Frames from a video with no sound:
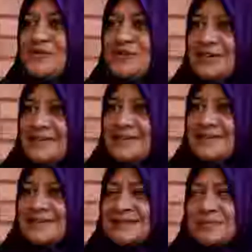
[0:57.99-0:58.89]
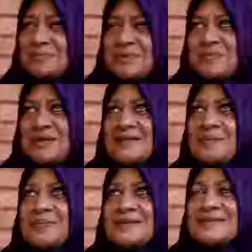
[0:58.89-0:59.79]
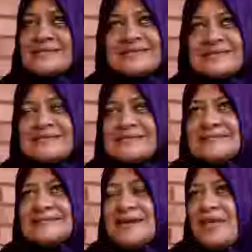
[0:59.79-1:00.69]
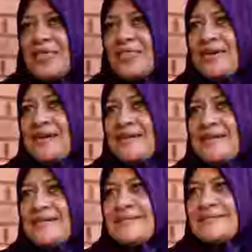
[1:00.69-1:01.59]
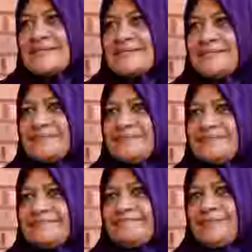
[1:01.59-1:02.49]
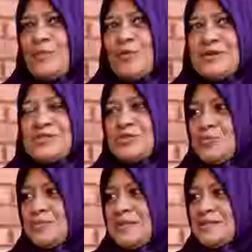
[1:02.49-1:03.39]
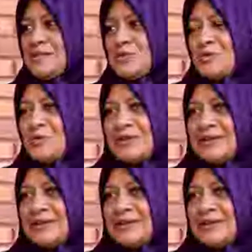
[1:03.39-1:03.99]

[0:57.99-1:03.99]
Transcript: which was very nice. And me being the person that wants to meet and